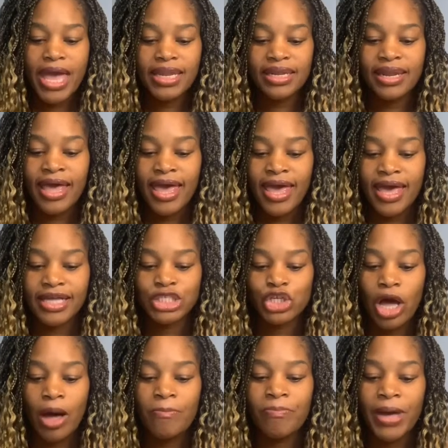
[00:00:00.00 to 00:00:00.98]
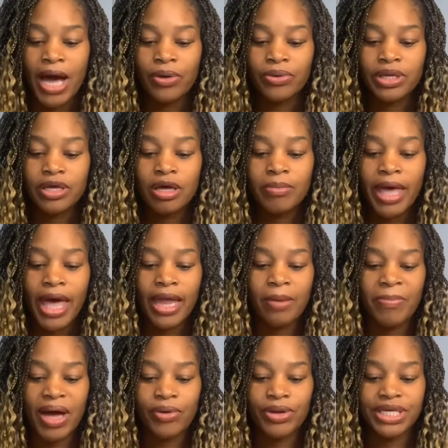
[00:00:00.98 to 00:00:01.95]
an hedge about him, and
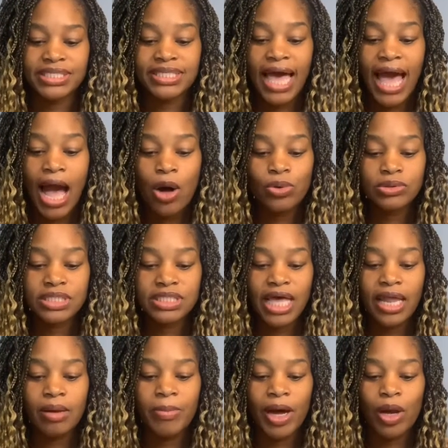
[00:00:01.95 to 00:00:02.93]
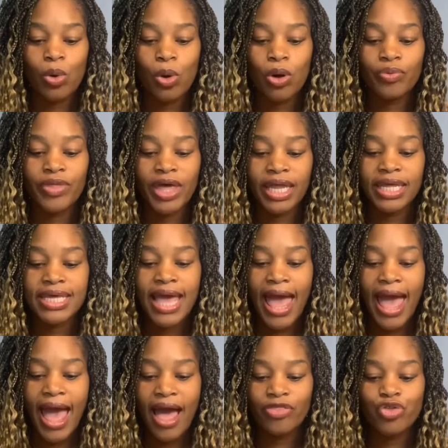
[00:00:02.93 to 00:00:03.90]
about his house, and about all that he
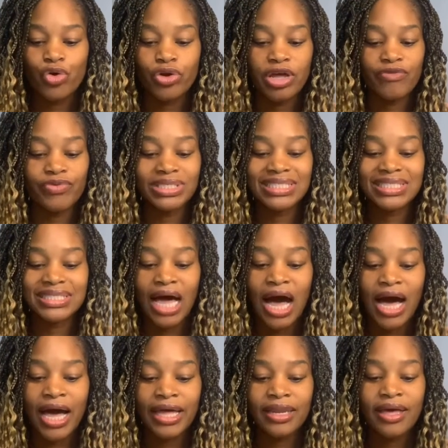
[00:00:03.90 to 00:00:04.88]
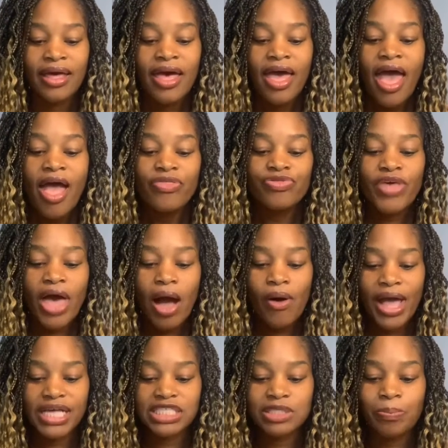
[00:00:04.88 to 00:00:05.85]
hath on every side?
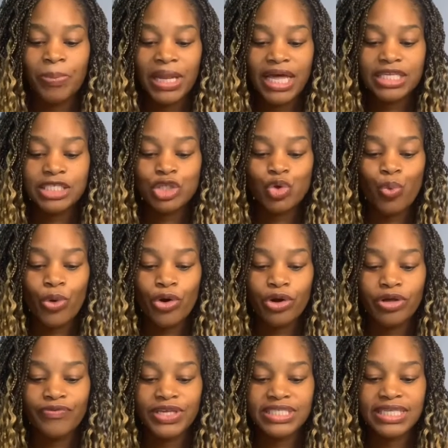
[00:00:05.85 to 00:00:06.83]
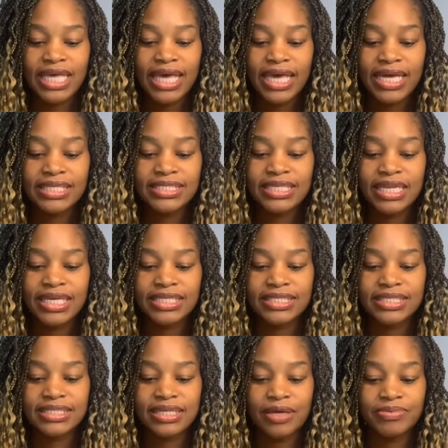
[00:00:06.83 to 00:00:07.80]
Thou hast blessed the work of his hands, and
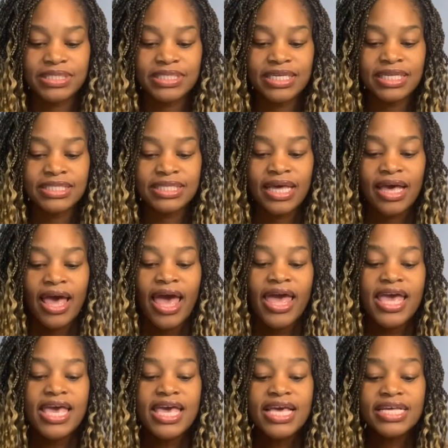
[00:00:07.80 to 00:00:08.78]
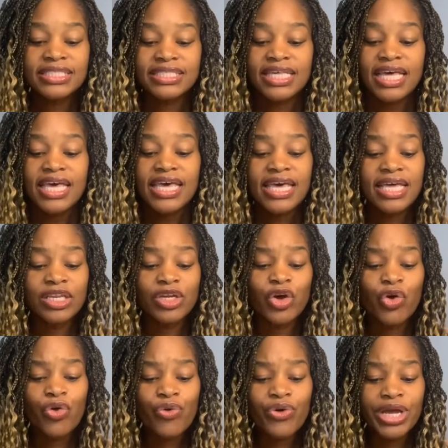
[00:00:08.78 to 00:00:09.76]
his substance is
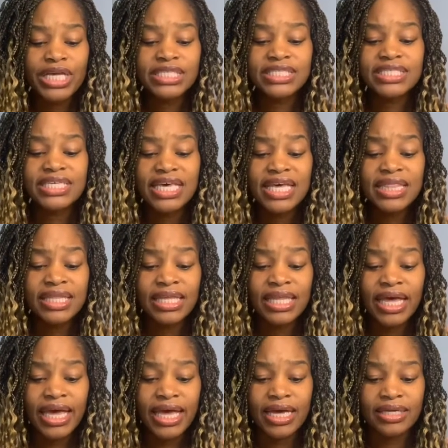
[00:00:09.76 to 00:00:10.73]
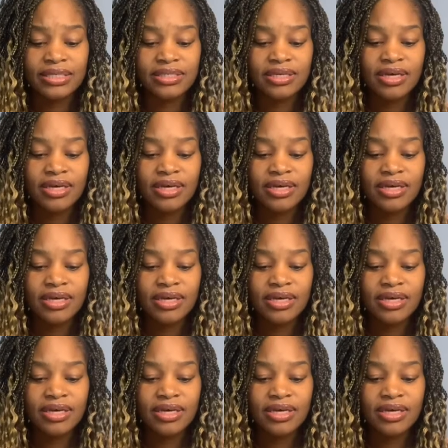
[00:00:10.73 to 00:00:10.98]
increased in the land.